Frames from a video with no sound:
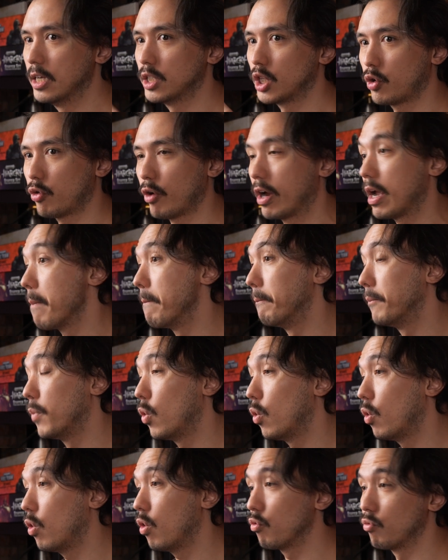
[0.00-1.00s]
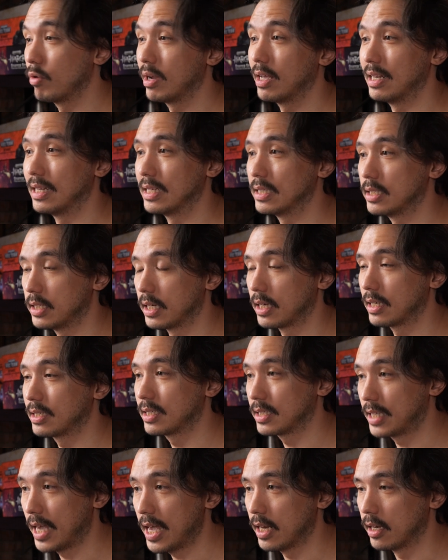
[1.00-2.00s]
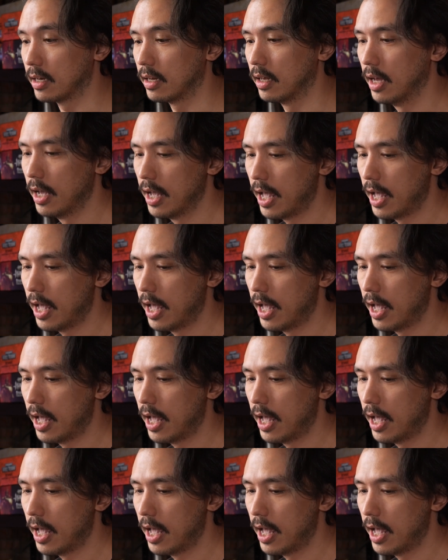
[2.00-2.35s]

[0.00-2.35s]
to create more realistic skin.